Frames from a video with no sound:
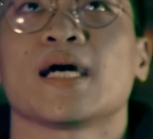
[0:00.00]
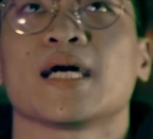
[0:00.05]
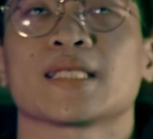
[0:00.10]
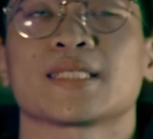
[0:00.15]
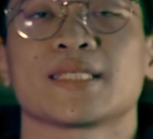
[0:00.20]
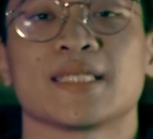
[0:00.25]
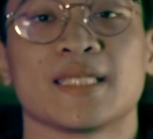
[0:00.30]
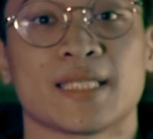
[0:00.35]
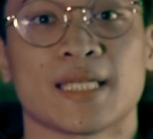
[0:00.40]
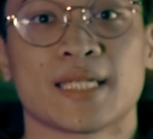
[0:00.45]

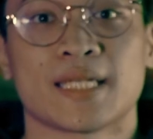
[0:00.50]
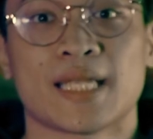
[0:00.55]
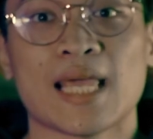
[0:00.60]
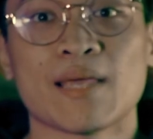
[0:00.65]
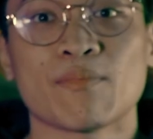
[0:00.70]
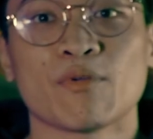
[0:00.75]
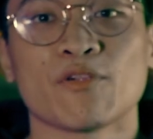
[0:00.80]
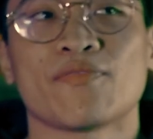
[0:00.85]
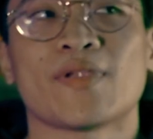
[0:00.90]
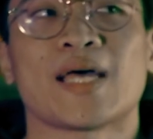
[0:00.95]
seated
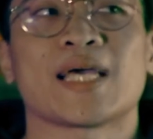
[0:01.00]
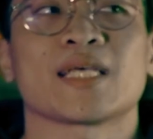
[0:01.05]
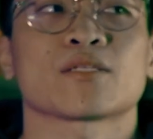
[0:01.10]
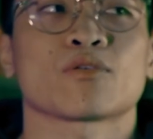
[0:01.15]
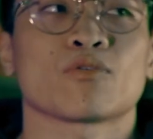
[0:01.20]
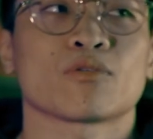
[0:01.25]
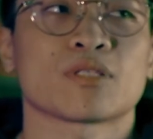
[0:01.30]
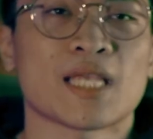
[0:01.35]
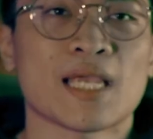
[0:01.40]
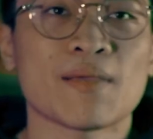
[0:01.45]
cable fly.
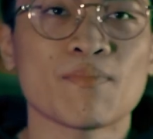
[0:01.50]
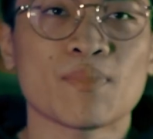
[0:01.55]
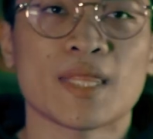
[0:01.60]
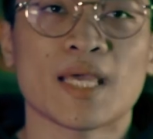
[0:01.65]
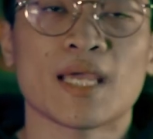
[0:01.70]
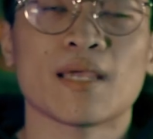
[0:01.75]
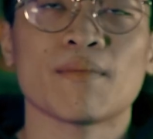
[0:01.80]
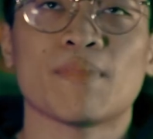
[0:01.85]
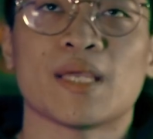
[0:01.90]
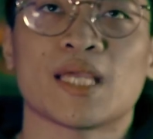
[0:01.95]
So same
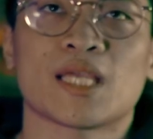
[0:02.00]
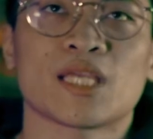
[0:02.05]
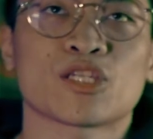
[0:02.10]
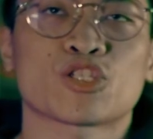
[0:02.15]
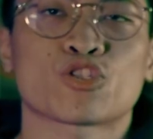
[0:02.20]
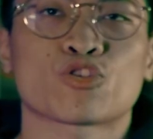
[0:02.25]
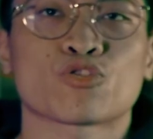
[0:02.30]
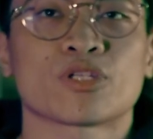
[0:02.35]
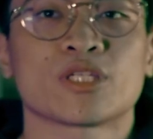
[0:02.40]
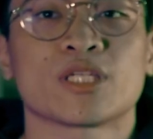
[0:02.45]
thing, making
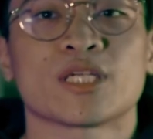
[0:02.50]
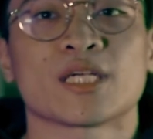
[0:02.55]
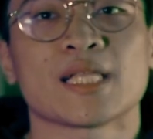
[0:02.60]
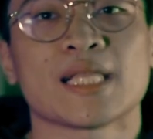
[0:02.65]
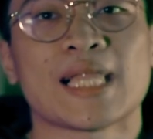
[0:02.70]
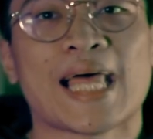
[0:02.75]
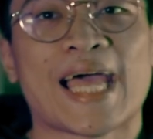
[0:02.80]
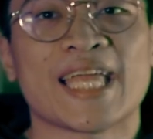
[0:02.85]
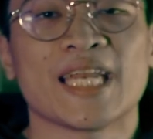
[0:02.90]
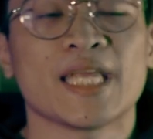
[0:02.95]
sure you're
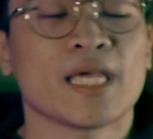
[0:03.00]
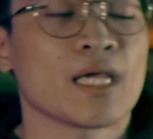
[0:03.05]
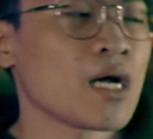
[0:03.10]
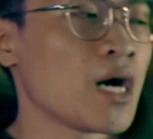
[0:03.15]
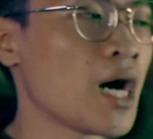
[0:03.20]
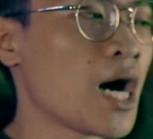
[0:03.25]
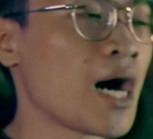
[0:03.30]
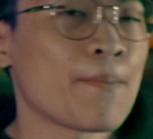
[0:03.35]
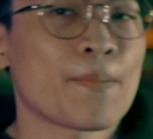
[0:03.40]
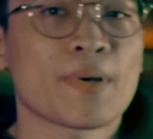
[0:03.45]

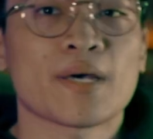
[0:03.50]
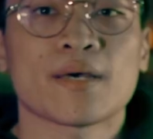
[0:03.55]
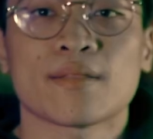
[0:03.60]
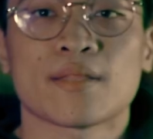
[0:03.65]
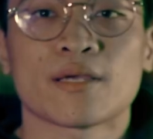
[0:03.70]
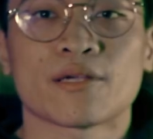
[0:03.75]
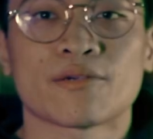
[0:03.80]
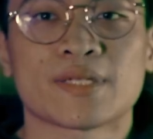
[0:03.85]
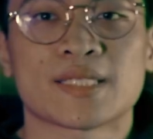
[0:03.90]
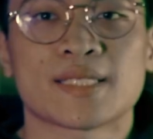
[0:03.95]
lining up
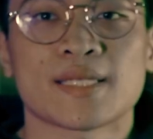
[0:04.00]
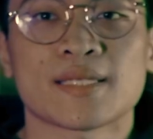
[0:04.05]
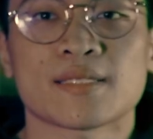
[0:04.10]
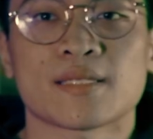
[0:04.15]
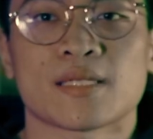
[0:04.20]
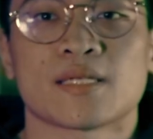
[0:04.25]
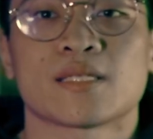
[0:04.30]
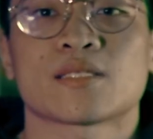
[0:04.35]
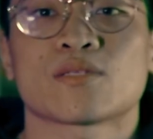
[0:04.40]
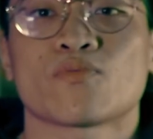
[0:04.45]
the
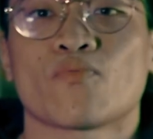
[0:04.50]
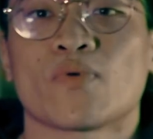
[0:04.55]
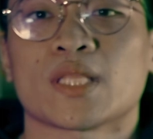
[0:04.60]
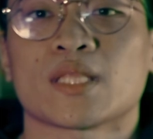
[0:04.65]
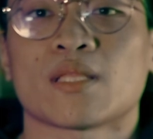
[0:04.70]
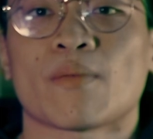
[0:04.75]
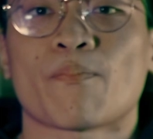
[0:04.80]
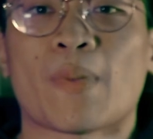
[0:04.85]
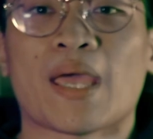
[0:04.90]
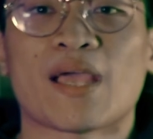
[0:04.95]
resistance
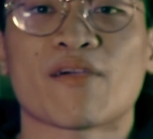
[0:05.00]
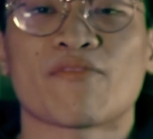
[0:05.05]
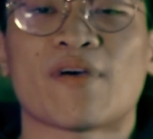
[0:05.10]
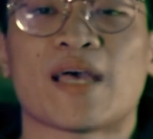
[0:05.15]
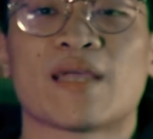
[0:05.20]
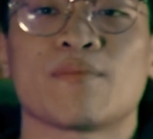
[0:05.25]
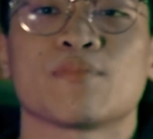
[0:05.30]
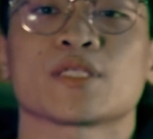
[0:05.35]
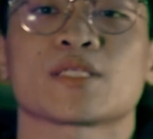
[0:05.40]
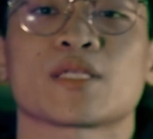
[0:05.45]
with the pec
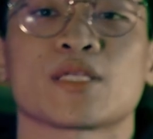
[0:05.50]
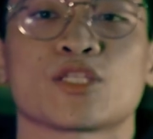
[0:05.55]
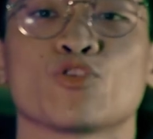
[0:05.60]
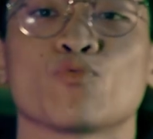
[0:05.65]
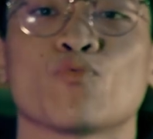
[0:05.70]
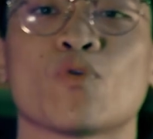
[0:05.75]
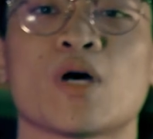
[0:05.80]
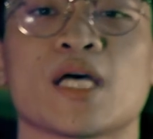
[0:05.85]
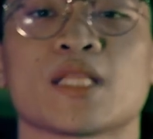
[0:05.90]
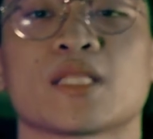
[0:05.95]
fibers that
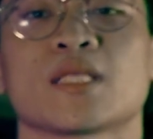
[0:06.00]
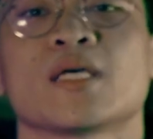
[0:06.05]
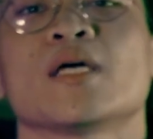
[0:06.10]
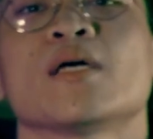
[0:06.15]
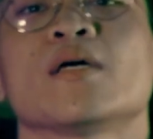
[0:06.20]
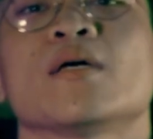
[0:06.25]
you want.